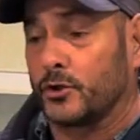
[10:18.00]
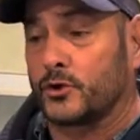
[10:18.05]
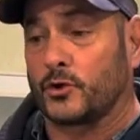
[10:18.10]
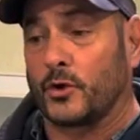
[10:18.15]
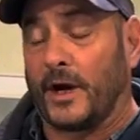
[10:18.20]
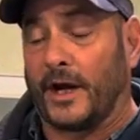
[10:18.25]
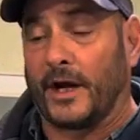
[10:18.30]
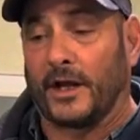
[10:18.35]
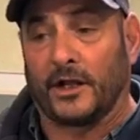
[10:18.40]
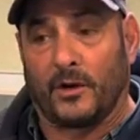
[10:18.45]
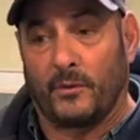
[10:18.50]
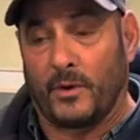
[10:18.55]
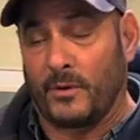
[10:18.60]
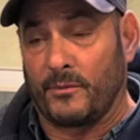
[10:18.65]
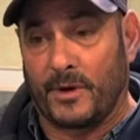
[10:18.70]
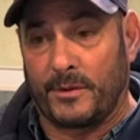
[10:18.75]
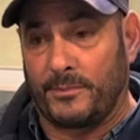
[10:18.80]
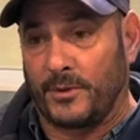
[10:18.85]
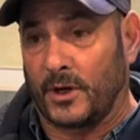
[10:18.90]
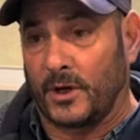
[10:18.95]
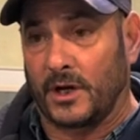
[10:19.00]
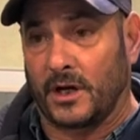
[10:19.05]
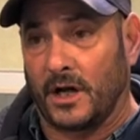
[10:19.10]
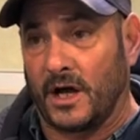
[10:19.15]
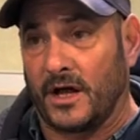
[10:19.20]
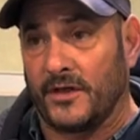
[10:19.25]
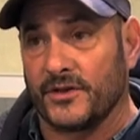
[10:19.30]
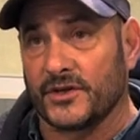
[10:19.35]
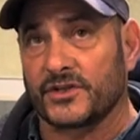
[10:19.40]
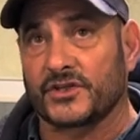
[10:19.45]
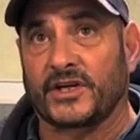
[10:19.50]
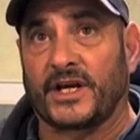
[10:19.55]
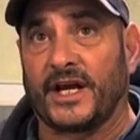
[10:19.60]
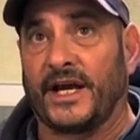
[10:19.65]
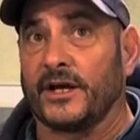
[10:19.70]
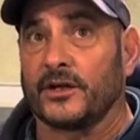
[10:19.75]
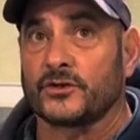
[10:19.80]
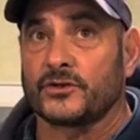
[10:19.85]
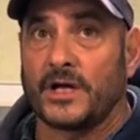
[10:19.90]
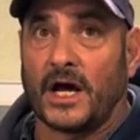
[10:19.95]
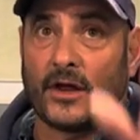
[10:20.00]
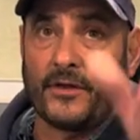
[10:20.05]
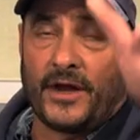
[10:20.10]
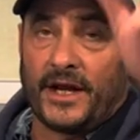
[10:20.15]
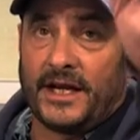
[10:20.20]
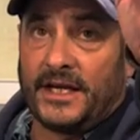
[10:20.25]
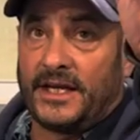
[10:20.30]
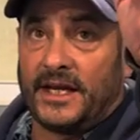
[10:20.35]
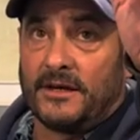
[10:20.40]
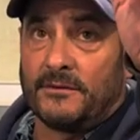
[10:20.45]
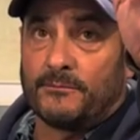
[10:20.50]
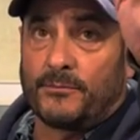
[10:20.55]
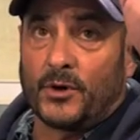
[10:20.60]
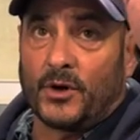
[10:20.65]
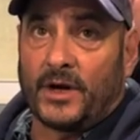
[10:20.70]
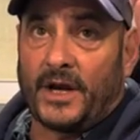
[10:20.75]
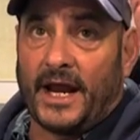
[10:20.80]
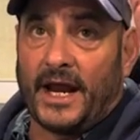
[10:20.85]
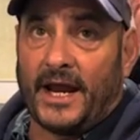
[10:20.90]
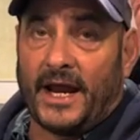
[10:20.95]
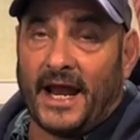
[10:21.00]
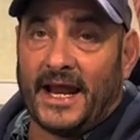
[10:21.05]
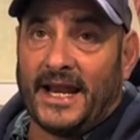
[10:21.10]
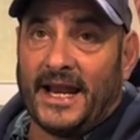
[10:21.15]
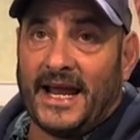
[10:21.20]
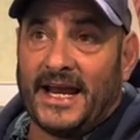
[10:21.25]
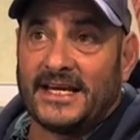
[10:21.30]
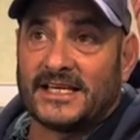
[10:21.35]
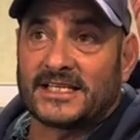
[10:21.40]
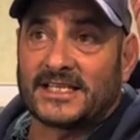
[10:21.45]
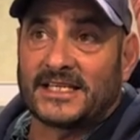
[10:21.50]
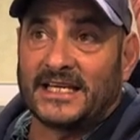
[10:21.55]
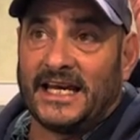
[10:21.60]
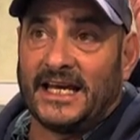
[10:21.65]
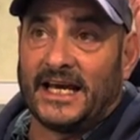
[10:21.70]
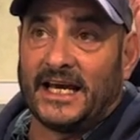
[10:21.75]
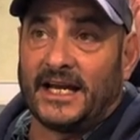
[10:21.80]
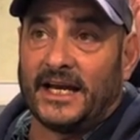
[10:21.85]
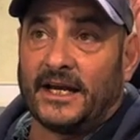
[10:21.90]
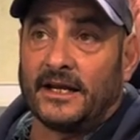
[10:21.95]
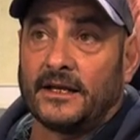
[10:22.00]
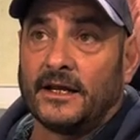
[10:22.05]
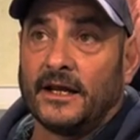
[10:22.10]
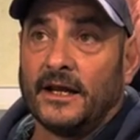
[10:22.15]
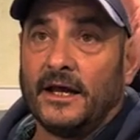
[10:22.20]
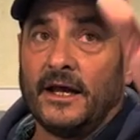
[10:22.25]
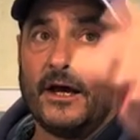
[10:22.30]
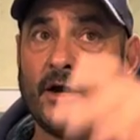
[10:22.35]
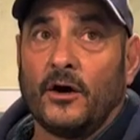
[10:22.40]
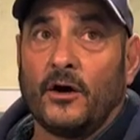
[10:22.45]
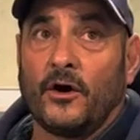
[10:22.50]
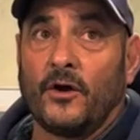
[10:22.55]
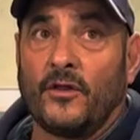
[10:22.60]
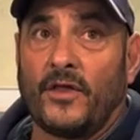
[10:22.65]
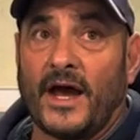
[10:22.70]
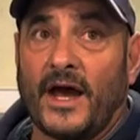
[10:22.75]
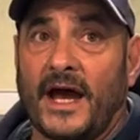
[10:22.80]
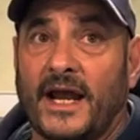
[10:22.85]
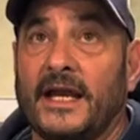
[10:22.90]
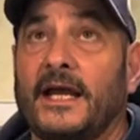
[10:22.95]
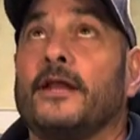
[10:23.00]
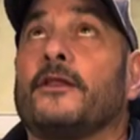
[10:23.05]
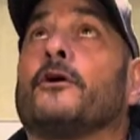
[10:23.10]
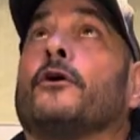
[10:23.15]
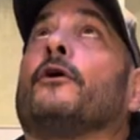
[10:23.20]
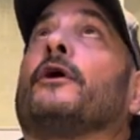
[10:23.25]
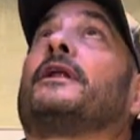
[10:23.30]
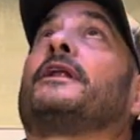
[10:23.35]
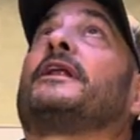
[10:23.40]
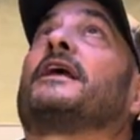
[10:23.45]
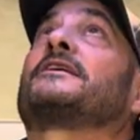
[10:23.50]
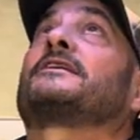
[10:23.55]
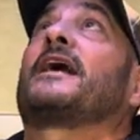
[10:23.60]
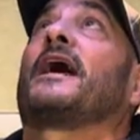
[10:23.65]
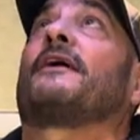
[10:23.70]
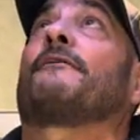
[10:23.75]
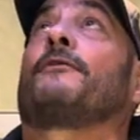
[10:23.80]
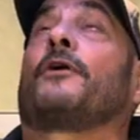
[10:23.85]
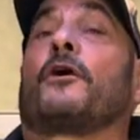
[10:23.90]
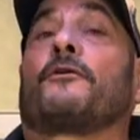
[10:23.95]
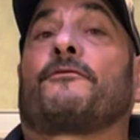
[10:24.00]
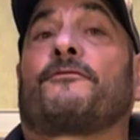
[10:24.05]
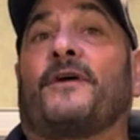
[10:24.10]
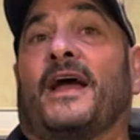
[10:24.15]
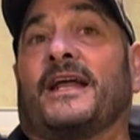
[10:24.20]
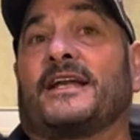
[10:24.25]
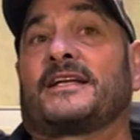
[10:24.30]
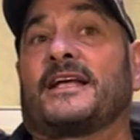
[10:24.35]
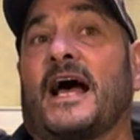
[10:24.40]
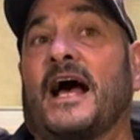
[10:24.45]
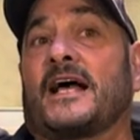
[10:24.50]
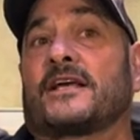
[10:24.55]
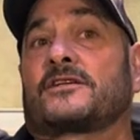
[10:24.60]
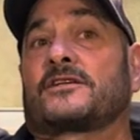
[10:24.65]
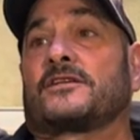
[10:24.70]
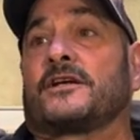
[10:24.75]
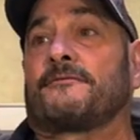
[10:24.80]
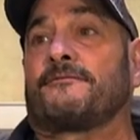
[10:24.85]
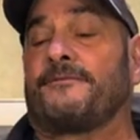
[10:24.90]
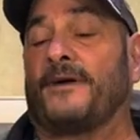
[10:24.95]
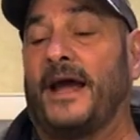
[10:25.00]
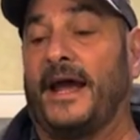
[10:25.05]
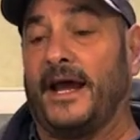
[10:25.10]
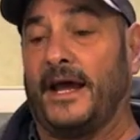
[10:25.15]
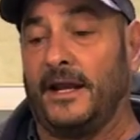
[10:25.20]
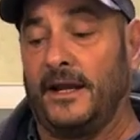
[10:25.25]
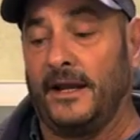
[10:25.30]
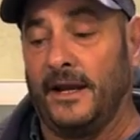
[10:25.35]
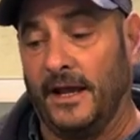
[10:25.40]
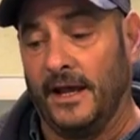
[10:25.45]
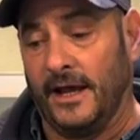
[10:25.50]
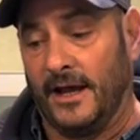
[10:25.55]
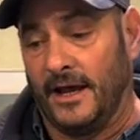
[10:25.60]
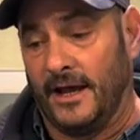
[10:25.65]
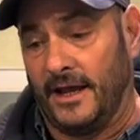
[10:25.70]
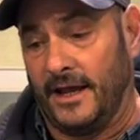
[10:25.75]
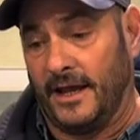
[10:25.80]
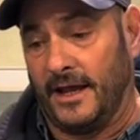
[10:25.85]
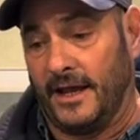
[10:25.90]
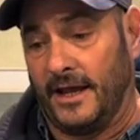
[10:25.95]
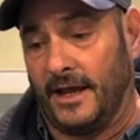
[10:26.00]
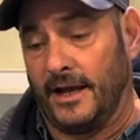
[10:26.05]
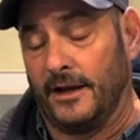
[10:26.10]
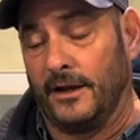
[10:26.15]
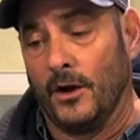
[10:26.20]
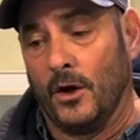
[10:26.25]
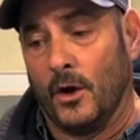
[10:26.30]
trailer, when we put it on the scales, now they didn't put an AC in it or that either. It does have our fantastic fan. And